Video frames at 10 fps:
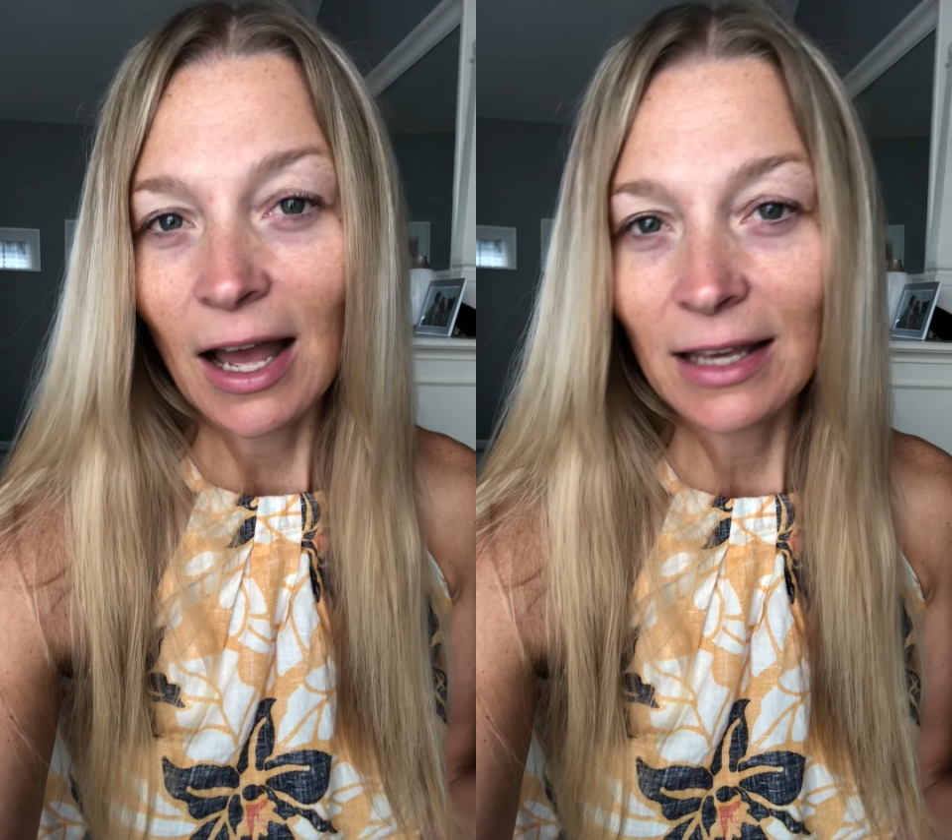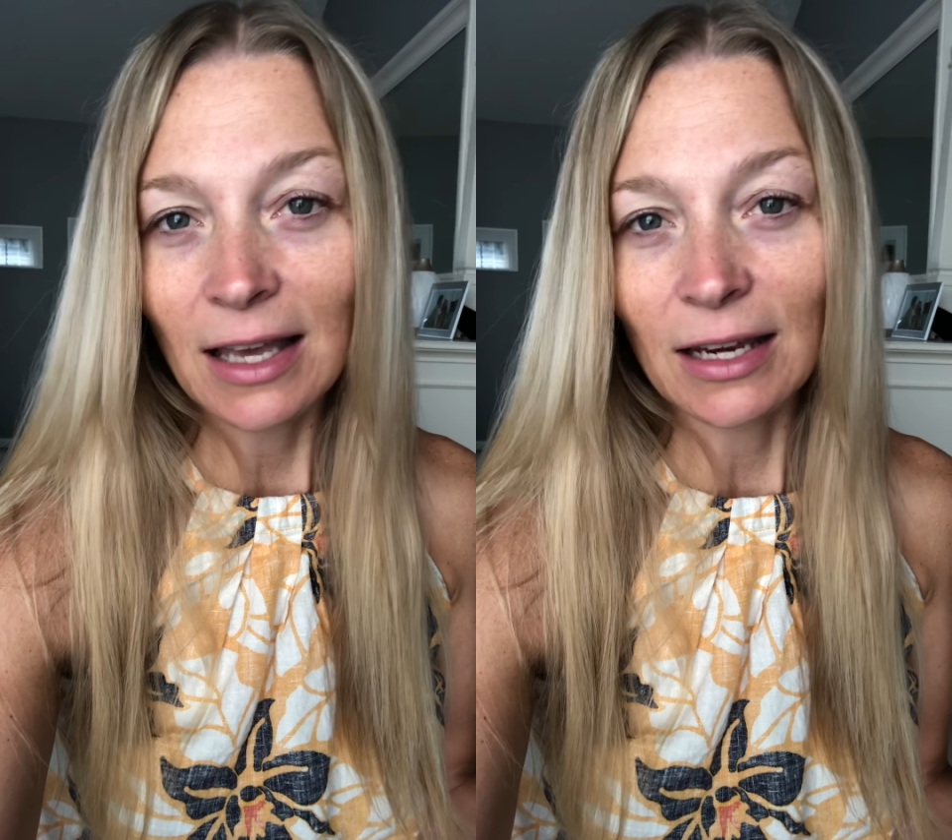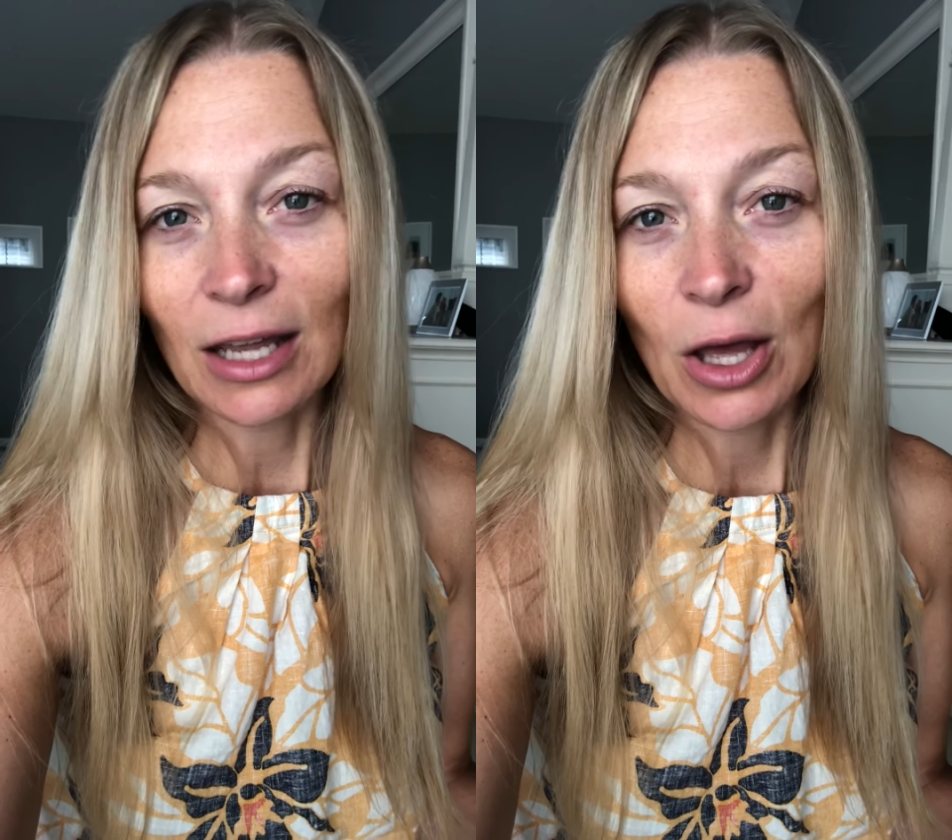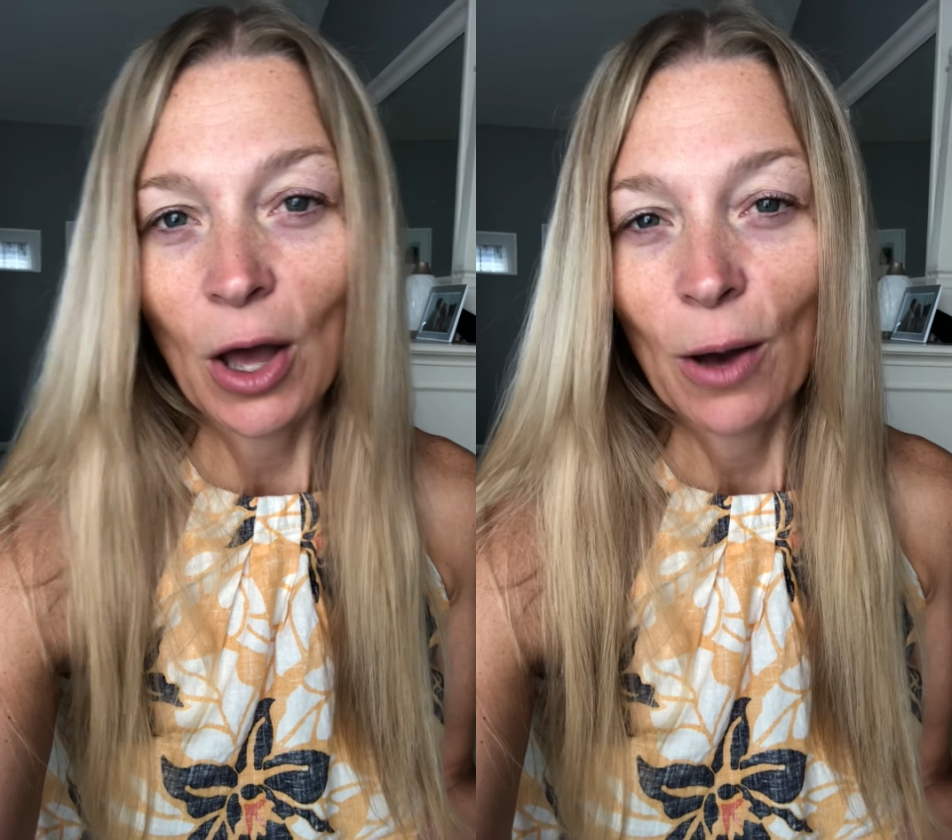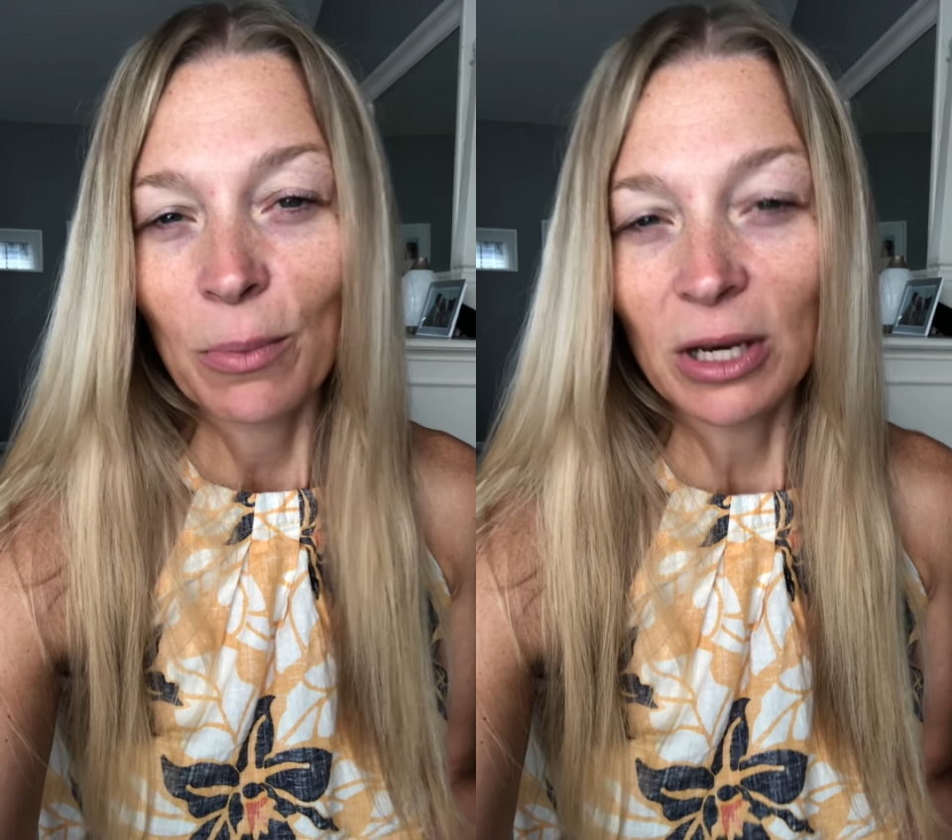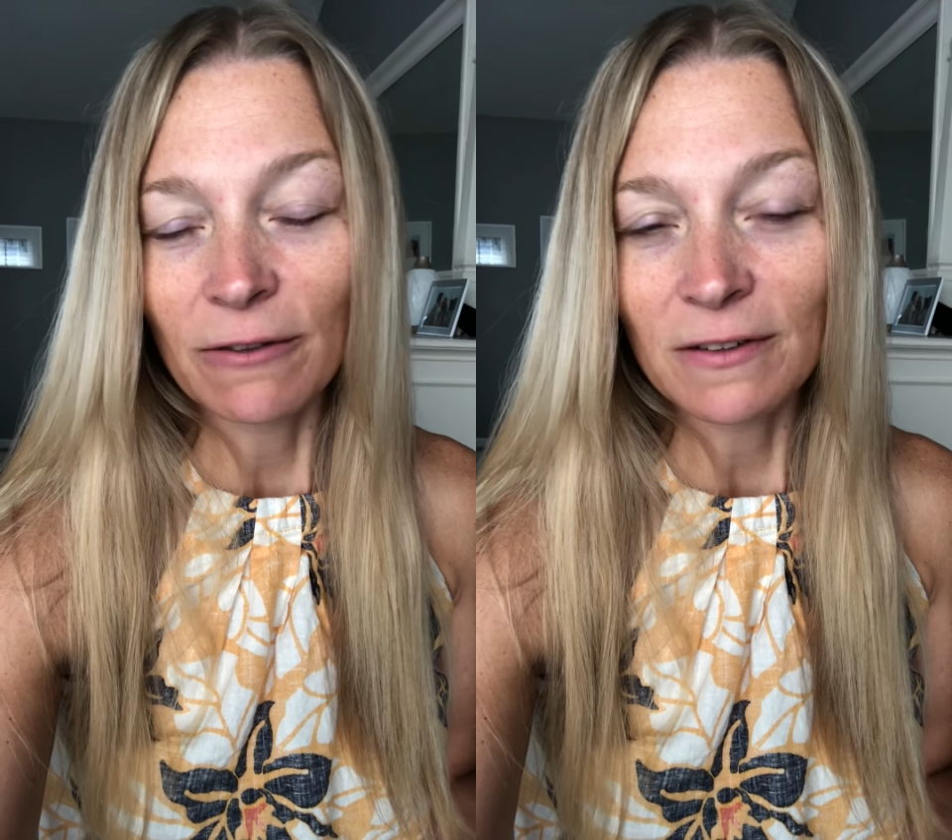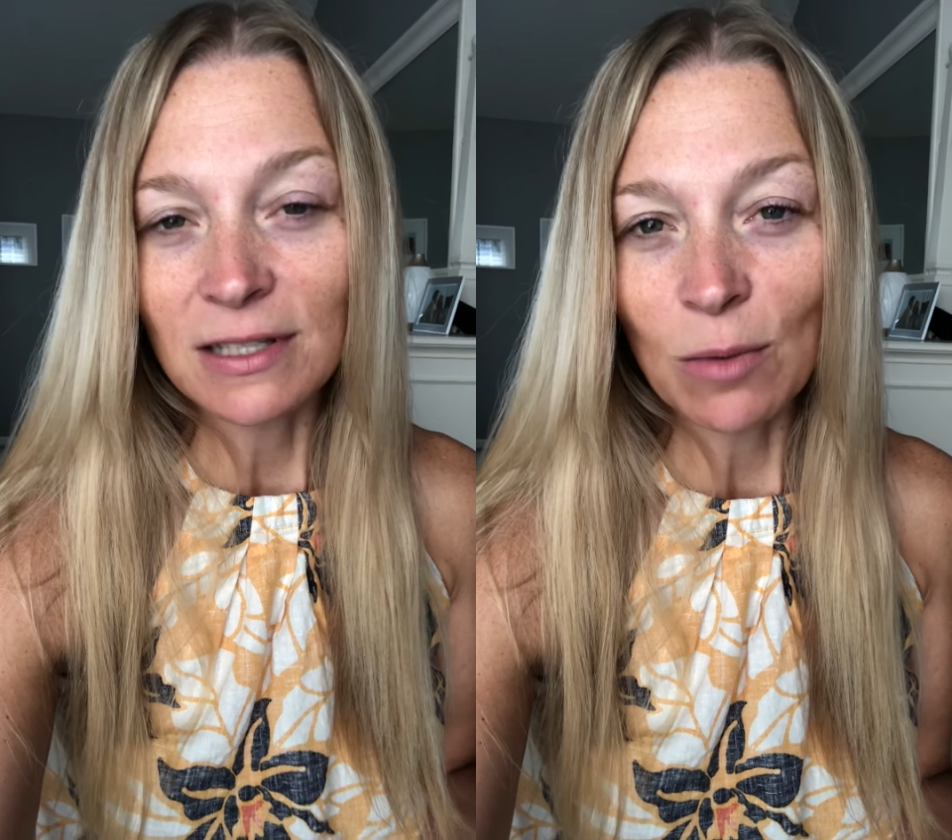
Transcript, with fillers: I get it. But if it's